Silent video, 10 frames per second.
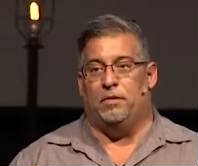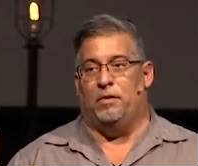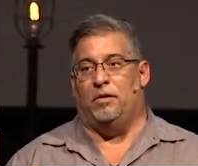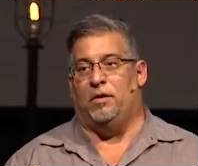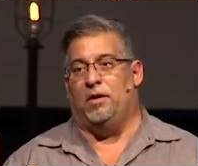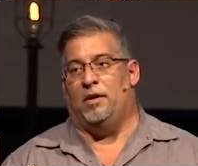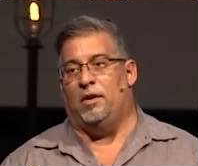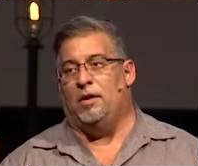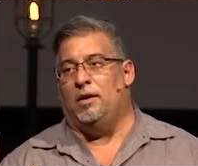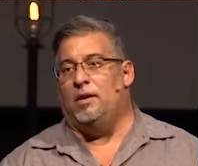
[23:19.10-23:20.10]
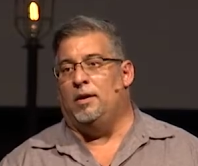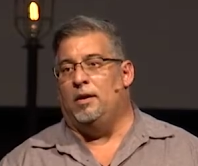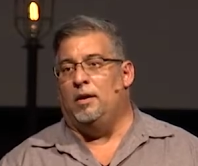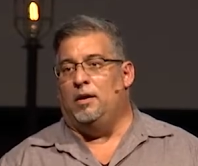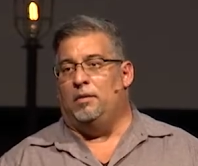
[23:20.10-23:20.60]

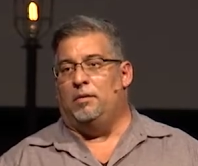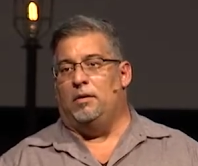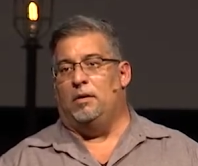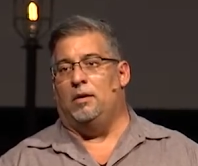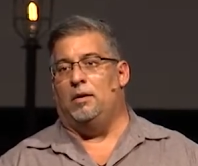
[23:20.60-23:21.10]
No one is speaking in this clip.